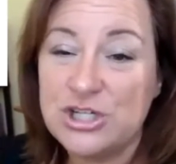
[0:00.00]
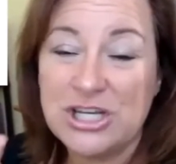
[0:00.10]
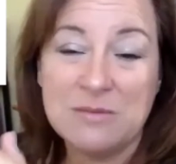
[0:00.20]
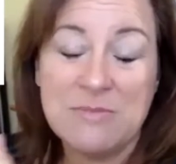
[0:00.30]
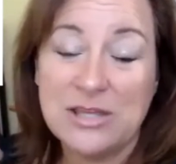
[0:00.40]
She
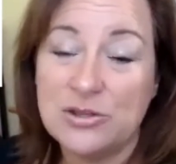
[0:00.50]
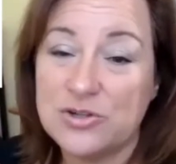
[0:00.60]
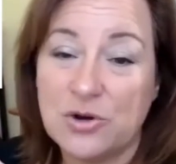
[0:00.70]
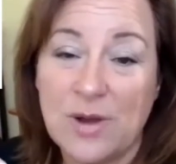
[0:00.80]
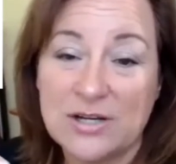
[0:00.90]
can make those
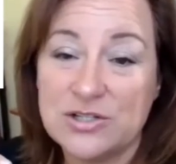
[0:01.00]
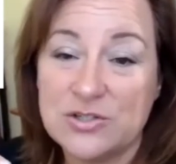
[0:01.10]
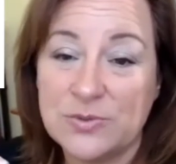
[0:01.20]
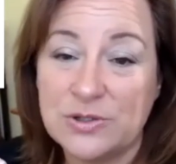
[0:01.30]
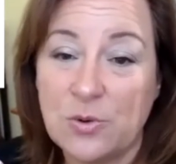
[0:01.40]

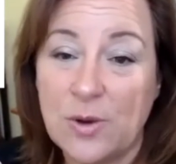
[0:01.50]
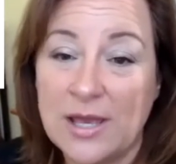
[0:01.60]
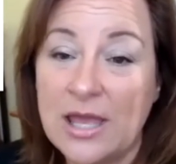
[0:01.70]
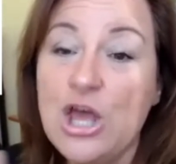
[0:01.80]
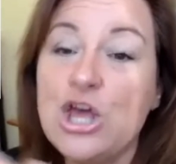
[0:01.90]
corrections real quick.